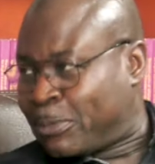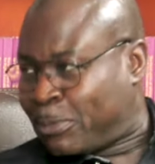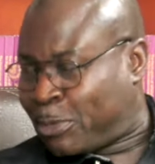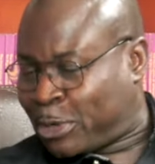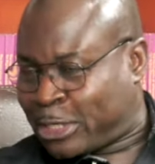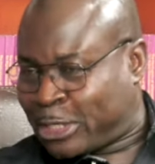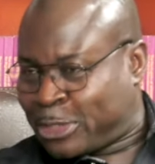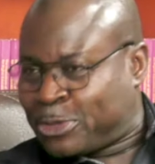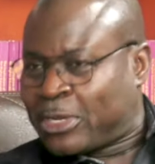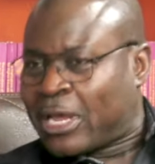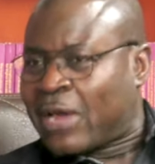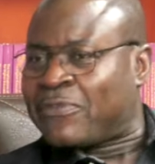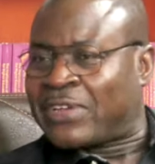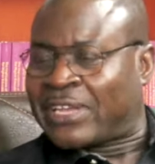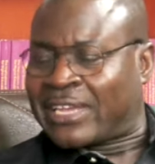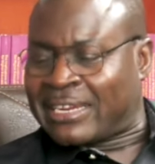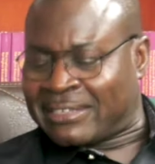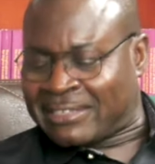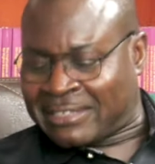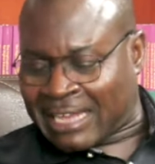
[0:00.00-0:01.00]
body, to the
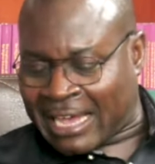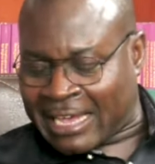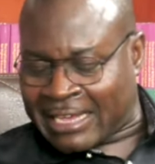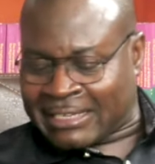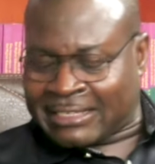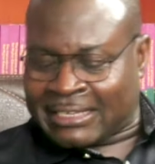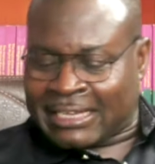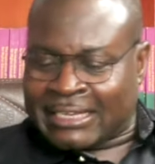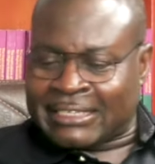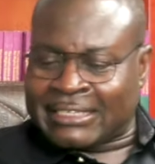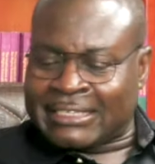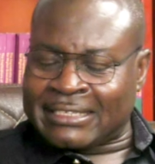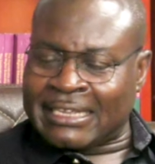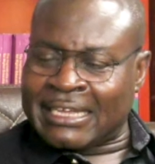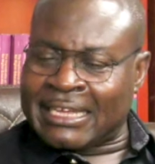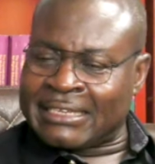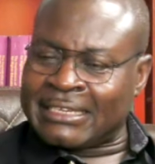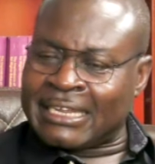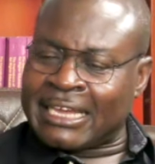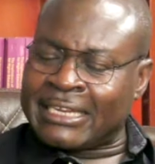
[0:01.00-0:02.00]
African size,
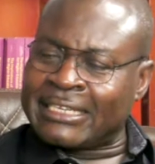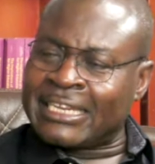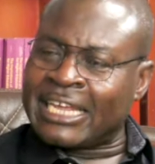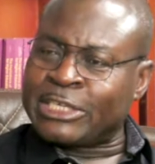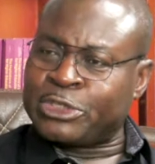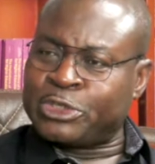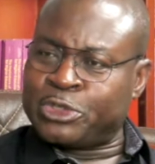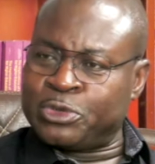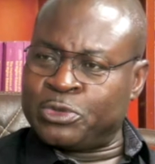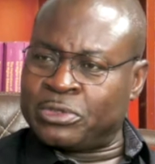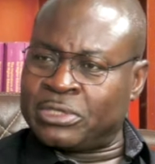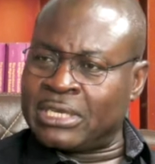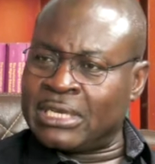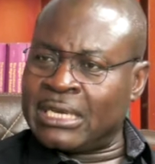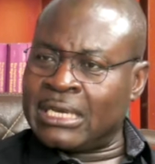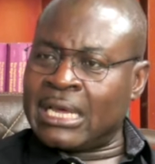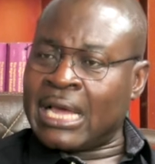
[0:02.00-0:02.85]
and that should